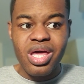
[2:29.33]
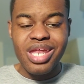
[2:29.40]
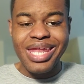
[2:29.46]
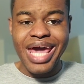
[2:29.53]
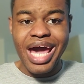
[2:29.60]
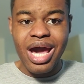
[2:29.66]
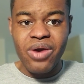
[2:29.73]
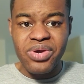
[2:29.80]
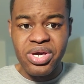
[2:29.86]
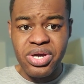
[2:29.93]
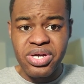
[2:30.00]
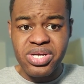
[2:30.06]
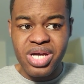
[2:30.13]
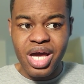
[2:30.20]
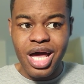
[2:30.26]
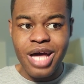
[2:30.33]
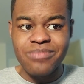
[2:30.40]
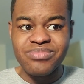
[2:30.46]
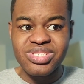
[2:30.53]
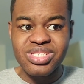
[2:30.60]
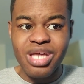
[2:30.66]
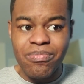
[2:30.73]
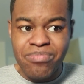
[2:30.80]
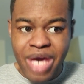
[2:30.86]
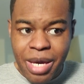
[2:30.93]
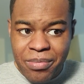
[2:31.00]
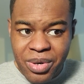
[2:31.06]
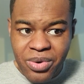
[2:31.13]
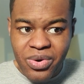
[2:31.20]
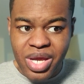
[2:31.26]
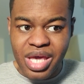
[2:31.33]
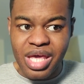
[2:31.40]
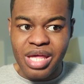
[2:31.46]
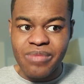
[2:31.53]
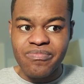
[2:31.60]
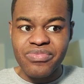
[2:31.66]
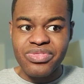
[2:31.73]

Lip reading: Now here comes the memory.